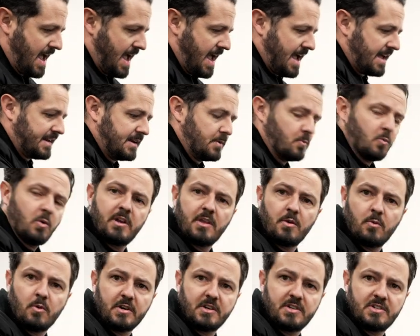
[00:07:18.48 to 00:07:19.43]
And then what
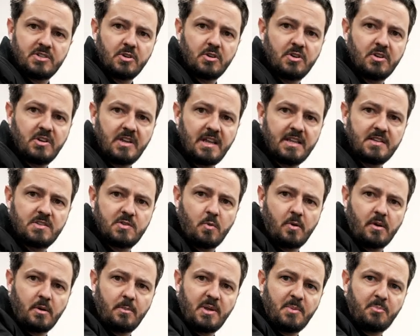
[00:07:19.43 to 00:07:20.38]
you wanna do is you
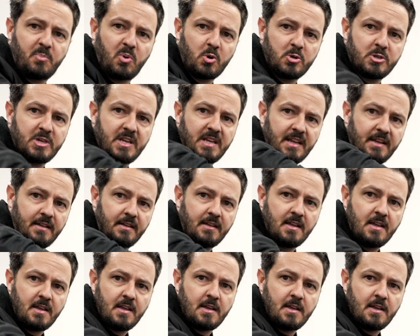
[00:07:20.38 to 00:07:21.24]
wanna be pushing,